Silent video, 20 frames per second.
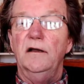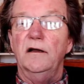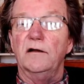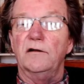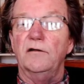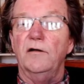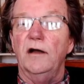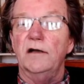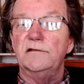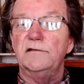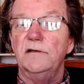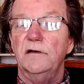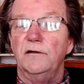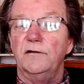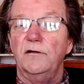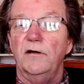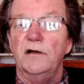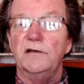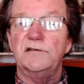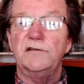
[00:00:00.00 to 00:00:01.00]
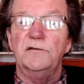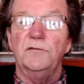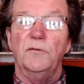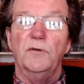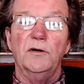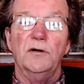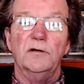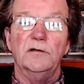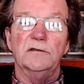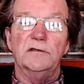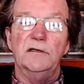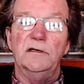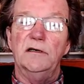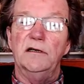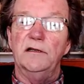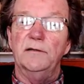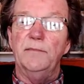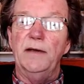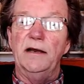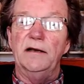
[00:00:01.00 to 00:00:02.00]
across the world,
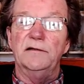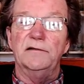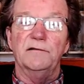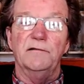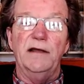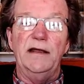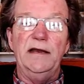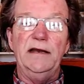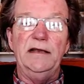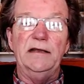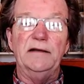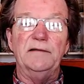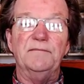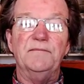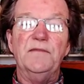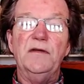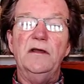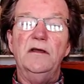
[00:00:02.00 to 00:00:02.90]
into the Mediterranean,